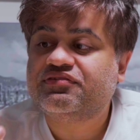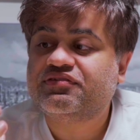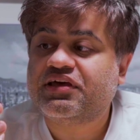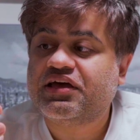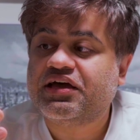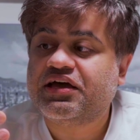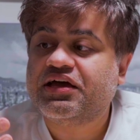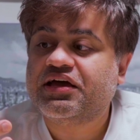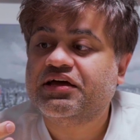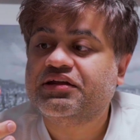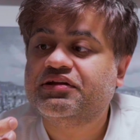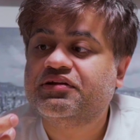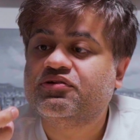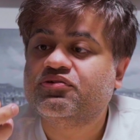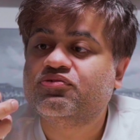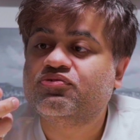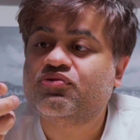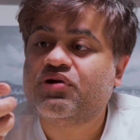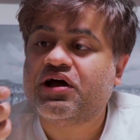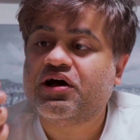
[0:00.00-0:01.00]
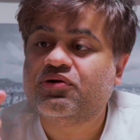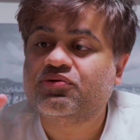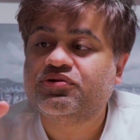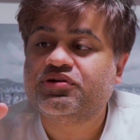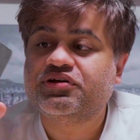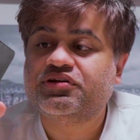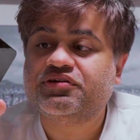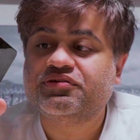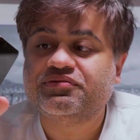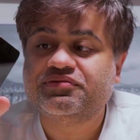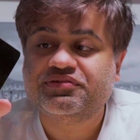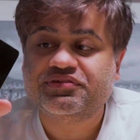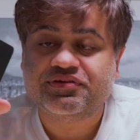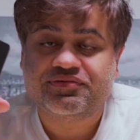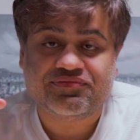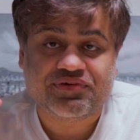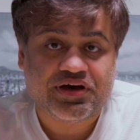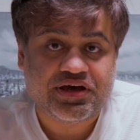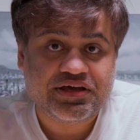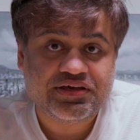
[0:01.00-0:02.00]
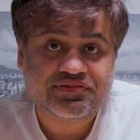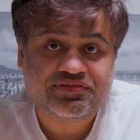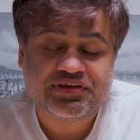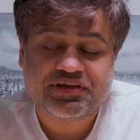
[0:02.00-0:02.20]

and rounded device.